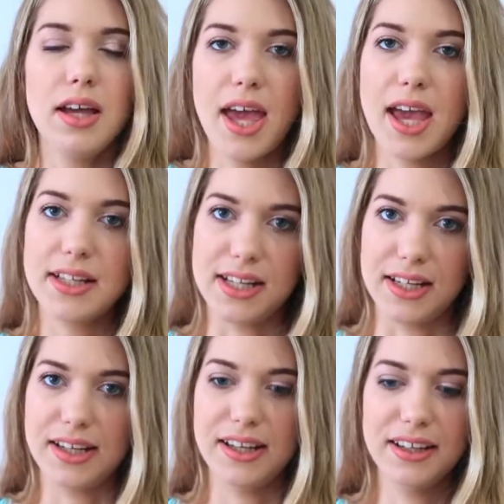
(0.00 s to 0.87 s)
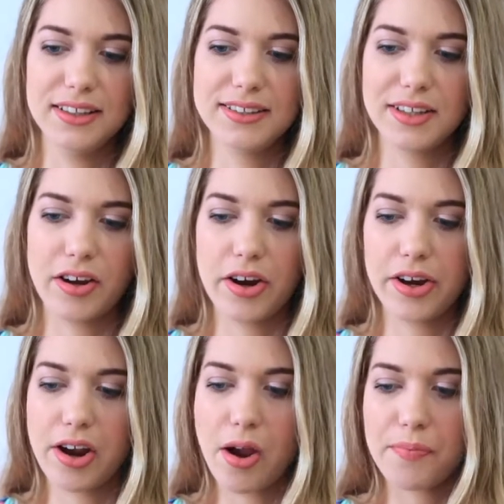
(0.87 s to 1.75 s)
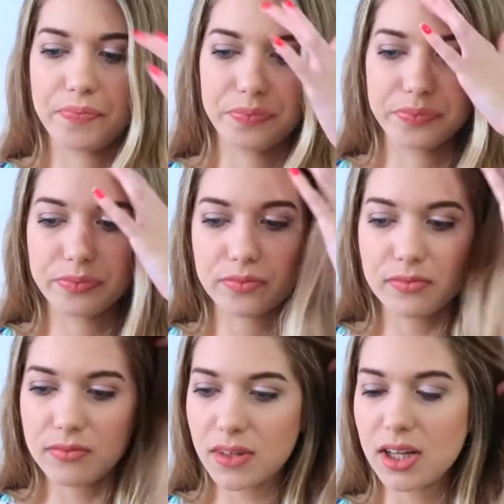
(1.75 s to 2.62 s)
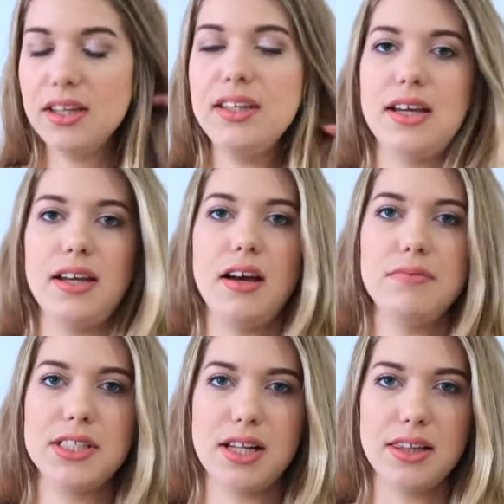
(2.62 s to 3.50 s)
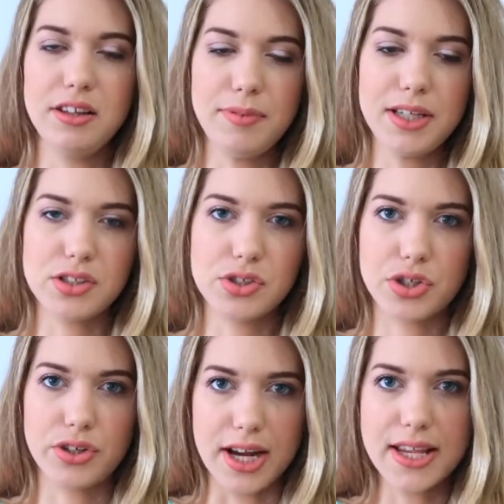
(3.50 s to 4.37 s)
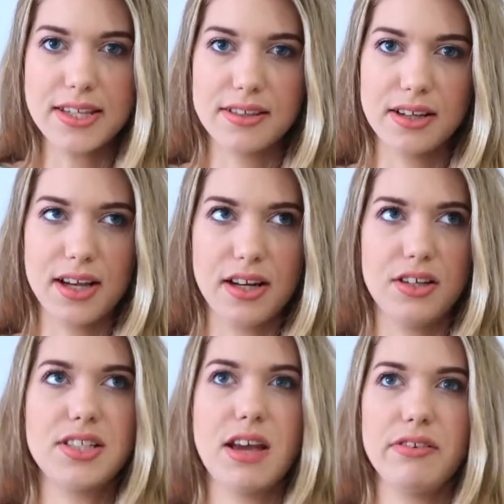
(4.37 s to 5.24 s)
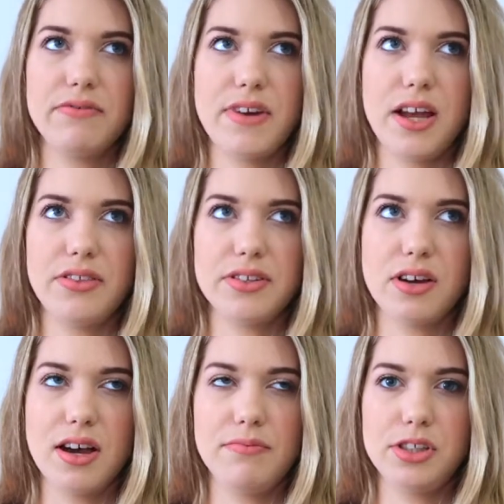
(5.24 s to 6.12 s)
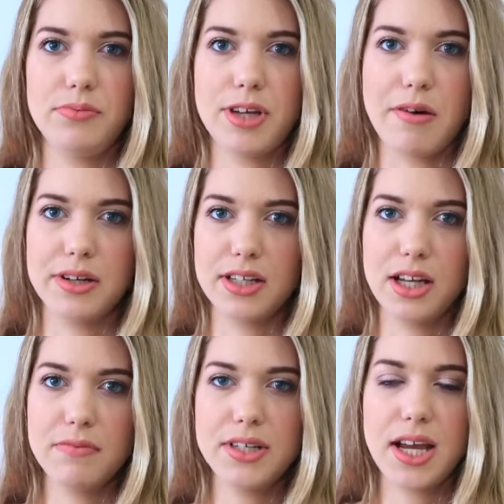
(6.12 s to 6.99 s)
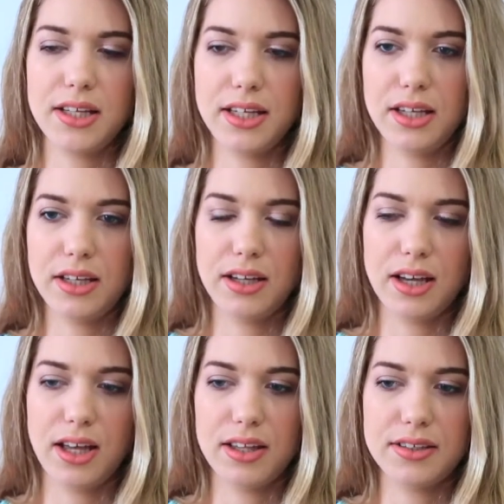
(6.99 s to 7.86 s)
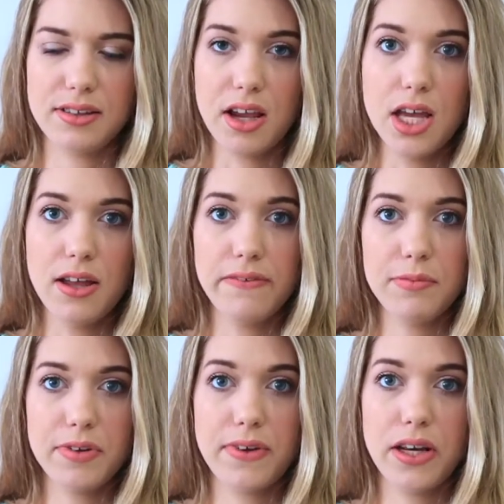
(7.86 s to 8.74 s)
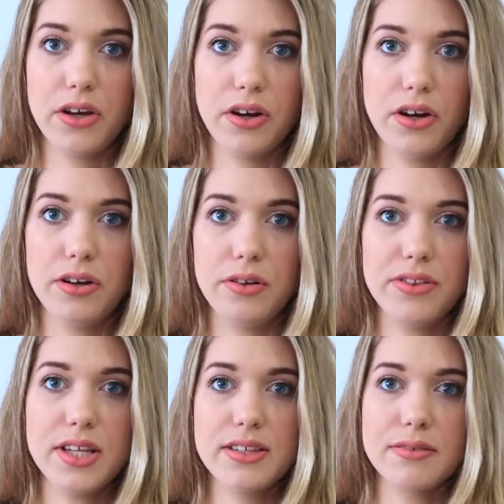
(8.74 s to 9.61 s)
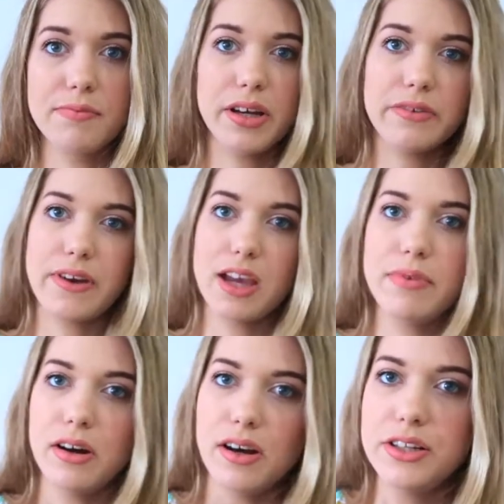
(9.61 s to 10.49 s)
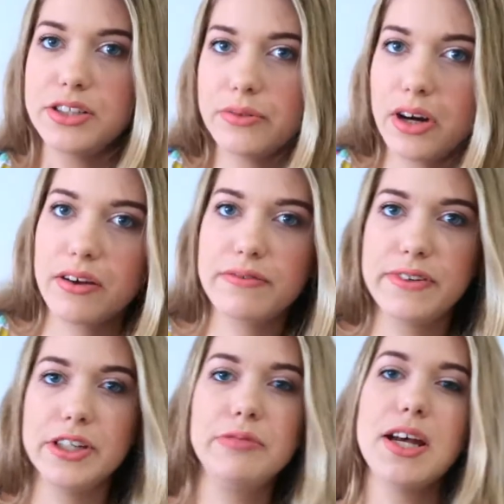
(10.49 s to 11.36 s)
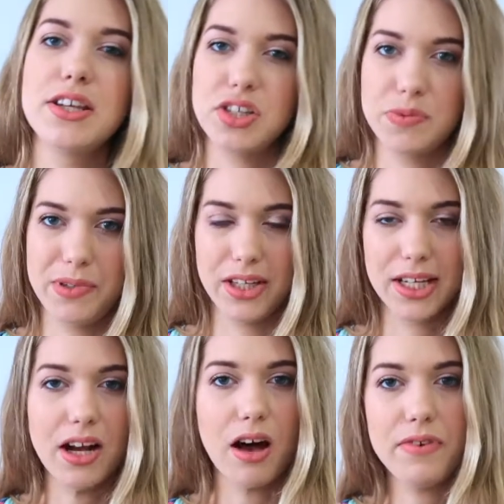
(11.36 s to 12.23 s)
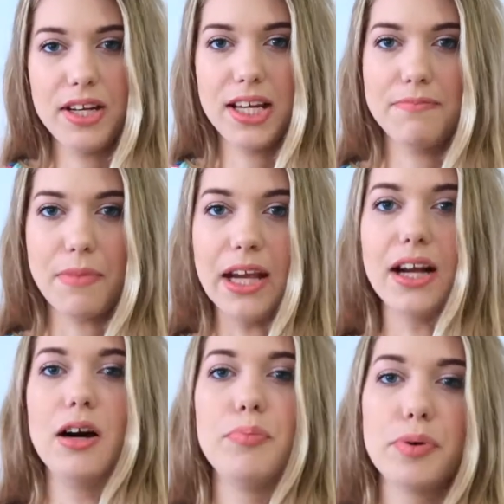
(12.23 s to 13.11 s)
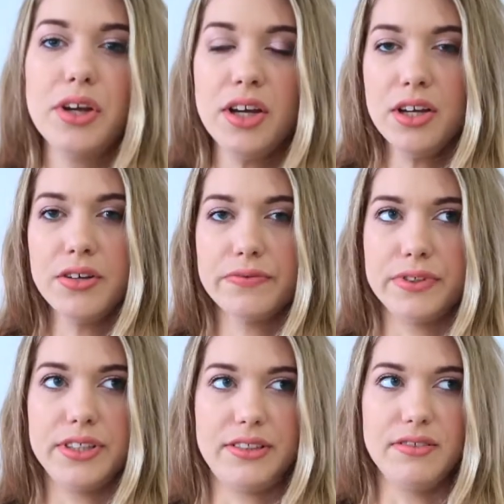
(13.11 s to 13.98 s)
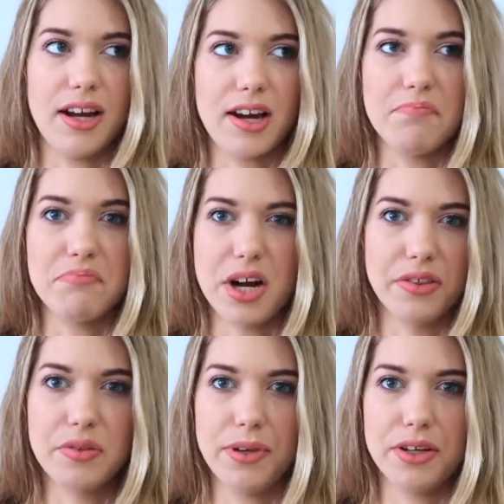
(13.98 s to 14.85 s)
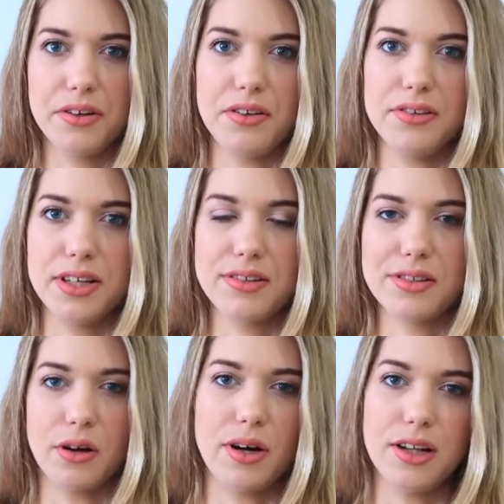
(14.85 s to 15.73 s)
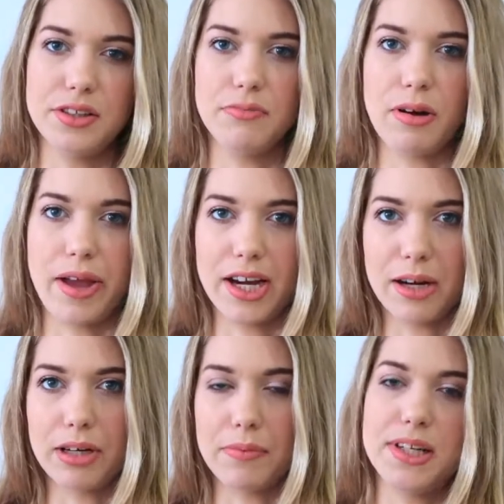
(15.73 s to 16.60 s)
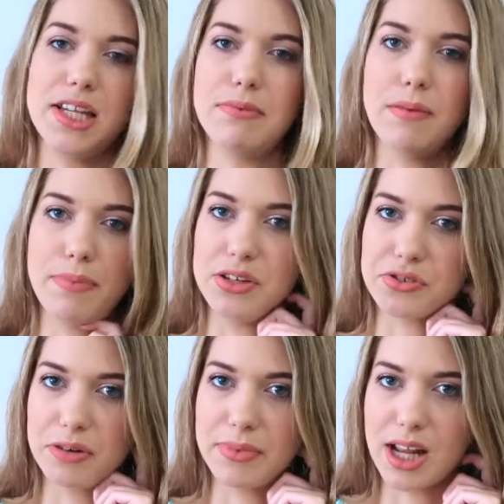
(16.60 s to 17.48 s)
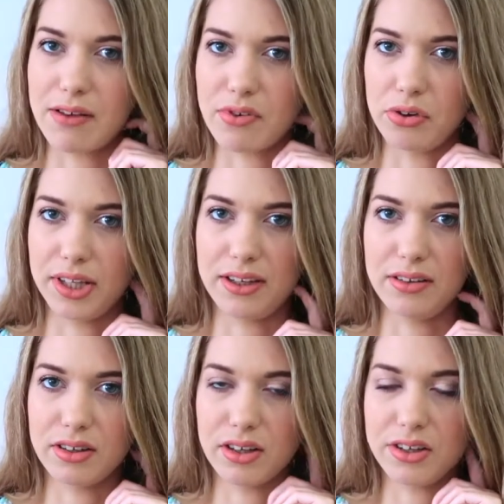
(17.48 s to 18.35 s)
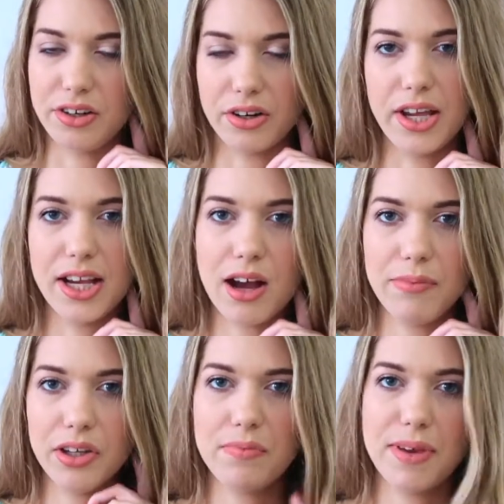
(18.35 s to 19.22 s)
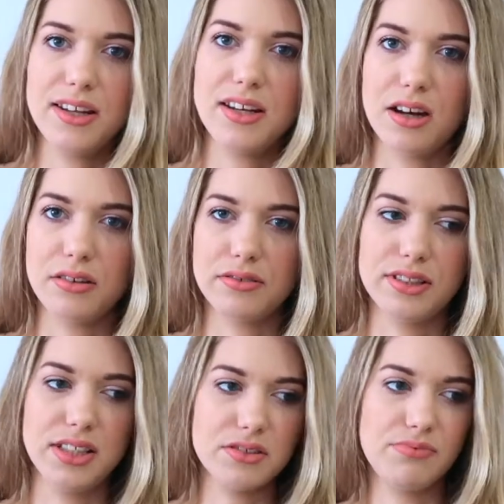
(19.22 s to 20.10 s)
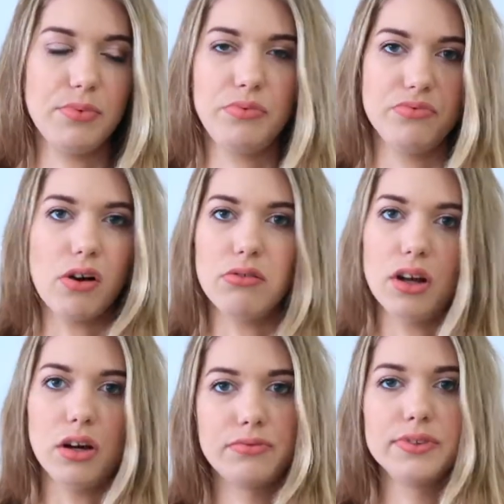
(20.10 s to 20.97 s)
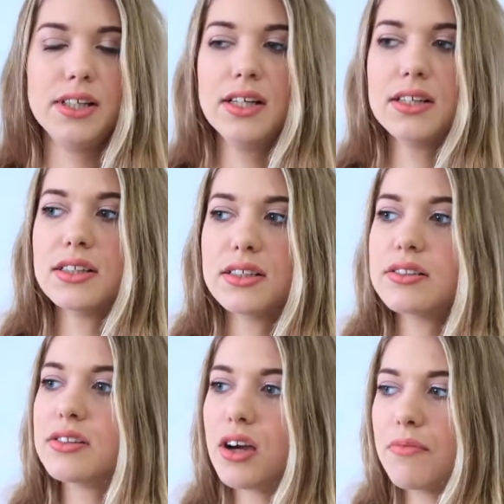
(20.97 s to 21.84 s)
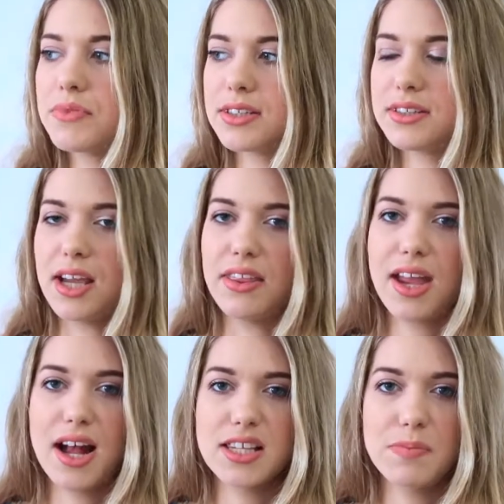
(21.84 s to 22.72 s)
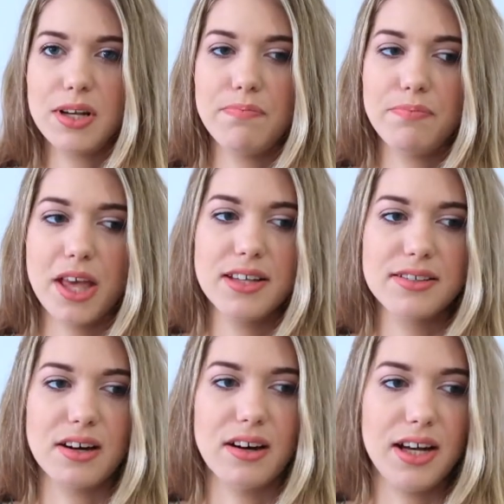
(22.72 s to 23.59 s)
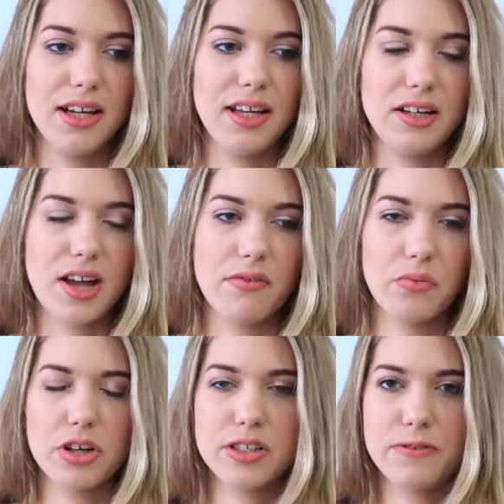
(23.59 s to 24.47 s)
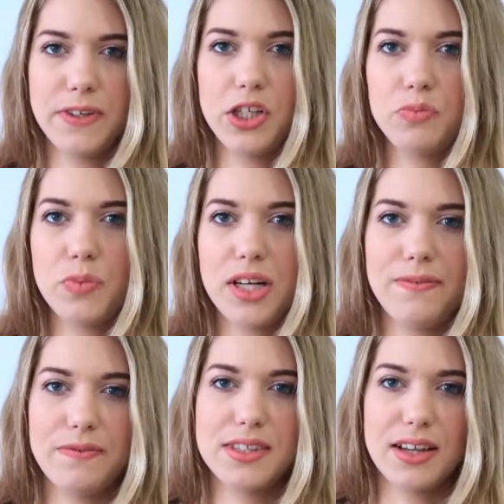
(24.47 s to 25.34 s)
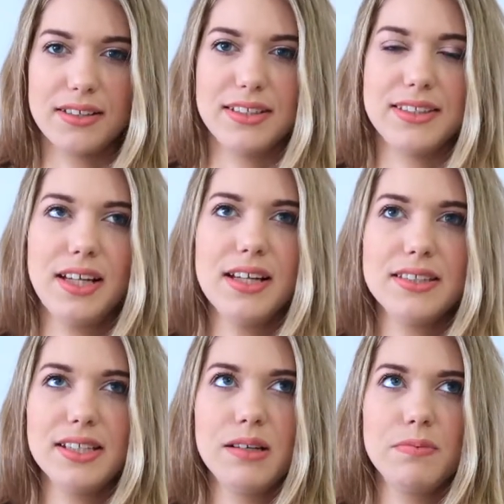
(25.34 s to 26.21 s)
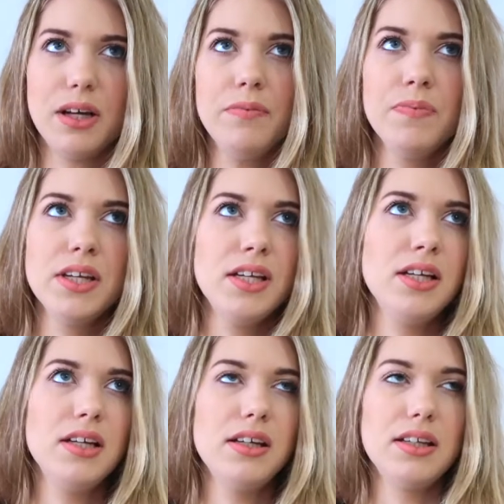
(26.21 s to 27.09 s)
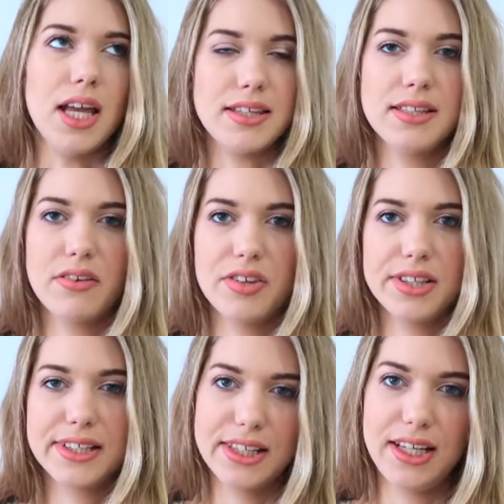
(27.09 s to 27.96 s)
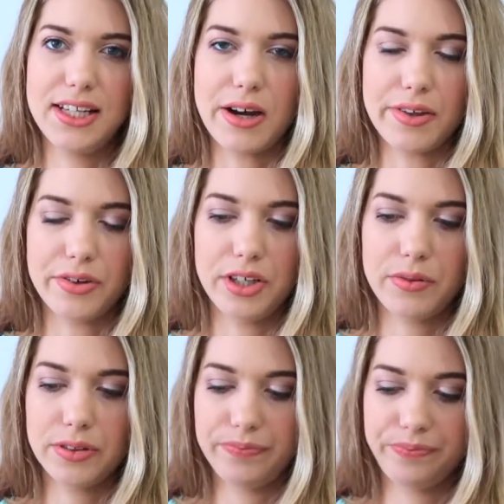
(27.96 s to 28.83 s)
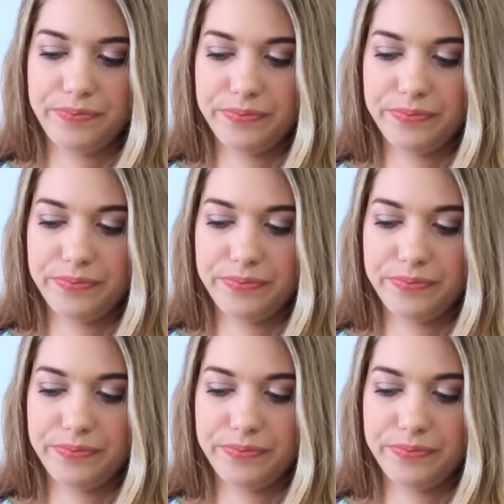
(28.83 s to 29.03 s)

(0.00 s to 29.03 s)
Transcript: hectic. So yeah, I'm just a little bit stressed and I just haven't found the time to be able to come down here and film a video. This buffet behind you where I film has just been like covered in makeup for like a month because it's so hard to do my makeup upstairs in my bedroom and have Ollie, you know, he can't be on the bed now because he just would roll off. So I'm just, yeah, the house has been a pigsty and I haven't wanted to film when it's like disgusting, but yeah, since everything's clean now, I thought, you know what,